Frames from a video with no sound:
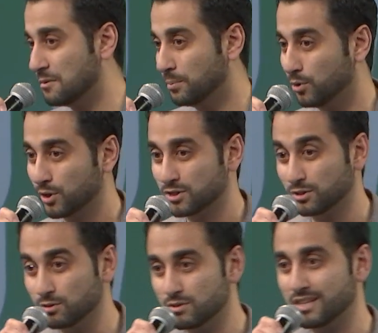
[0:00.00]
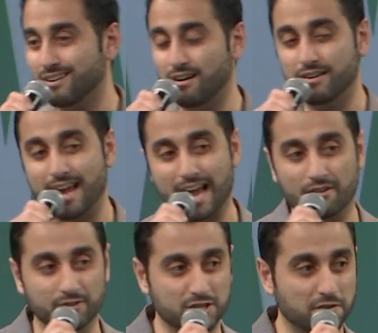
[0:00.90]
employers are losing on
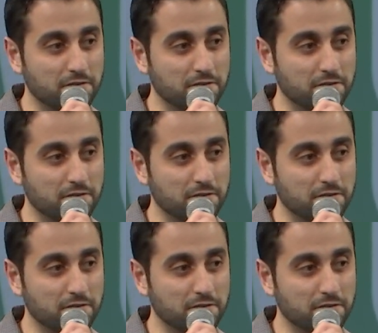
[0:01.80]
average